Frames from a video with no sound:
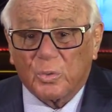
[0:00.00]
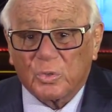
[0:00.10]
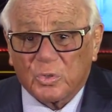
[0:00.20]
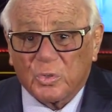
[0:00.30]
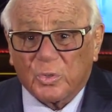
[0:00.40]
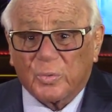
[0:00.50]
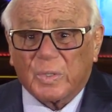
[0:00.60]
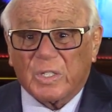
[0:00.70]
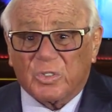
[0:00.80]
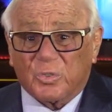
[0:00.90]
serve
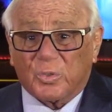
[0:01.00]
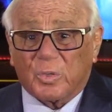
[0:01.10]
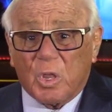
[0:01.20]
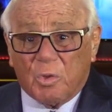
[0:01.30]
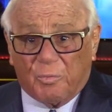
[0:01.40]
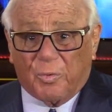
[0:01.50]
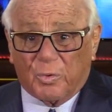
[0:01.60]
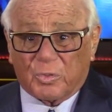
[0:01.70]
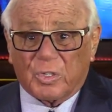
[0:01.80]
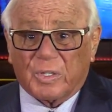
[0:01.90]
dessert
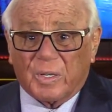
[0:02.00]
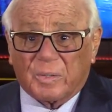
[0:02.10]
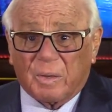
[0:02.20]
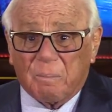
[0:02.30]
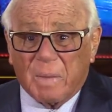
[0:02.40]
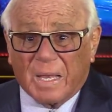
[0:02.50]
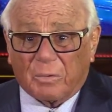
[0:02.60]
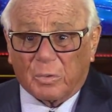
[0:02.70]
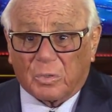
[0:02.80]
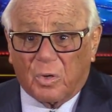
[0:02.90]
first and then come back
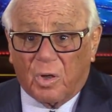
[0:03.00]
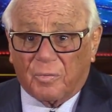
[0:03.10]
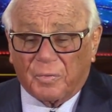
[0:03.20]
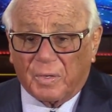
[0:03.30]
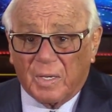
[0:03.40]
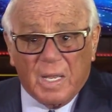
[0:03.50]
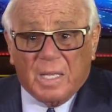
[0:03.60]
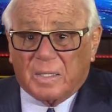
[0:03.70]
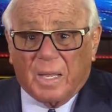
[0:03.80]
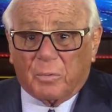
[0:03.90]
with coffee.
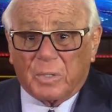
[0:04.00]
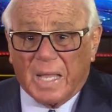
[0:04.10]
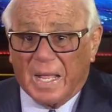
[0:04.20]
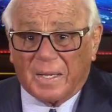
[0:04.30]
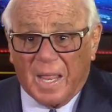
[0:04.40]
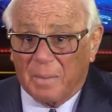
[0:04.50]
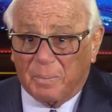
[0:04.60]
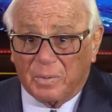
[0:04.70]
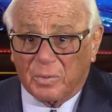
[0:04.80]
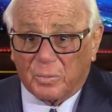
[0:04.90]
That would not
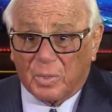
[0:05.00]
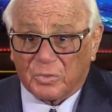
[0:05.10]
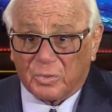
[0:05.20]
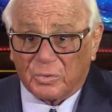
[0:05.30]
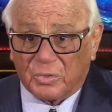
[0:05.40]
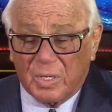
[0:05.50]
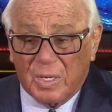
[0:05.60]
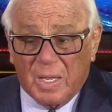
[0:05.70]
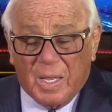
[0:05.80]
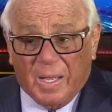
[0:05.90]
happen in Russell's.
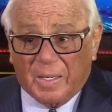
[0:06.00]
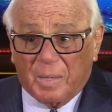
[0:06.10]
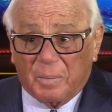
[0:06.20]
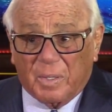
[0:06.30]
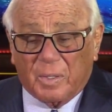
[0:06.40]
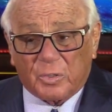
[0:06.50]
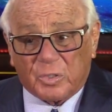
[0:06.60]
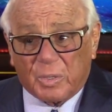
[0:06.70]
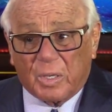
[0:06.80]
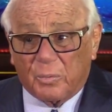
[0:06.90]
And I mean,
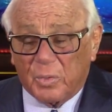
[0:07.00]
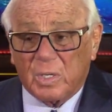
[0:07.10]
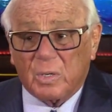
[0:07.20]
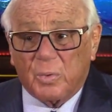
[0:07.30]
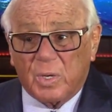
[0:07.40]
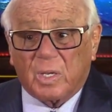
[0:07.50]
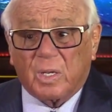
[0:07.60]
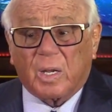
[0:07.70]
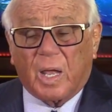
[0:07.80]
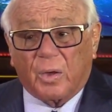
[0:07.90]
we
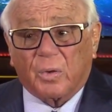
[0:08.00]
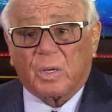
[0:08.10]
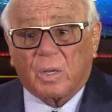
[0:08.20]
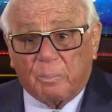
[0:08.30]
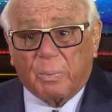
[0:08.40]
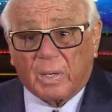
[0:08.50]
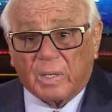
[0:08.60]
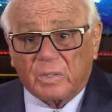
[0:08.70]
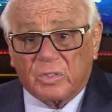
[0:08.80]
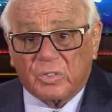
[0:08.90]
get our
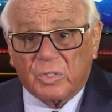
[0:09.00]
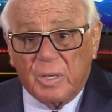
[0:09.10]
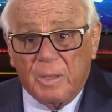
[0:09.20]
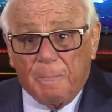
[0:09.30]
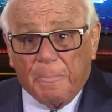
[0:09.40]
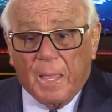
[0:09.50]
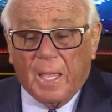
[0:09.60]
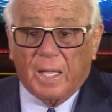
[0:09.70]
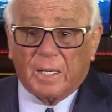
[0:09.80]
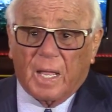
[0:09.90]
complaints,
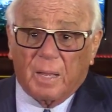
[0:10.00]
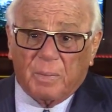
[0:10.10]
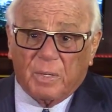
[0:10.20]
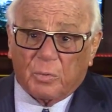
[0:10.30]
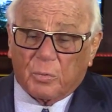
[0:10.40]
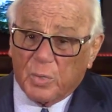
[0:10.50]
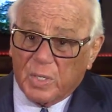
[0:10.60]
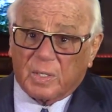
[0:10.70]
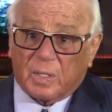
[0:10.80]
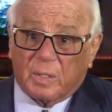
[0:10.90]
and I mean, when we
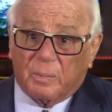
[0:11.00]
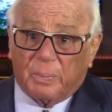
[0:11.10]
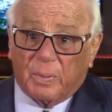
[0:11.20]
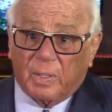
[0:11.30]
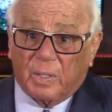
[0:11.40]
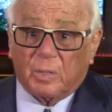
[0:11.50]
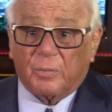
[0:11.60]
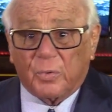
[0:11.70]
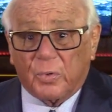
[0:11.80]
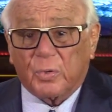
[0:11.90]
get a complaint, if
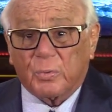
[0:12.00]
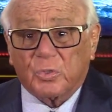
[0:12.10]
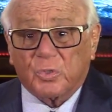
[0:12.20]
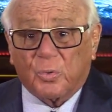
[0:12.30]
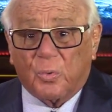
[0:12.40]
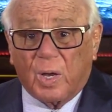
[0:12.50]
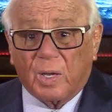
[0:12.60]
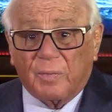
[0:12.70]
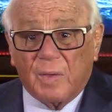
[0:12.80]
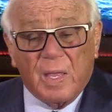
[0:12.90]
you're here with your
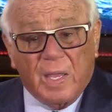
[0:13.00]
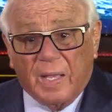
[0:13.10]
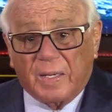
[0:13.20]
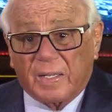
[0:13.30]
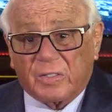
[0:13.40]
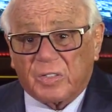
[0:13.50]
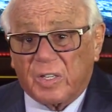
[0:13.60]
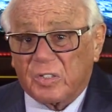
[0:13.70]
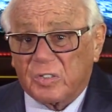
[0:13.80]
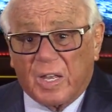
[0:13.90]
wife and that
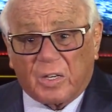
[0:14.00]
steak's not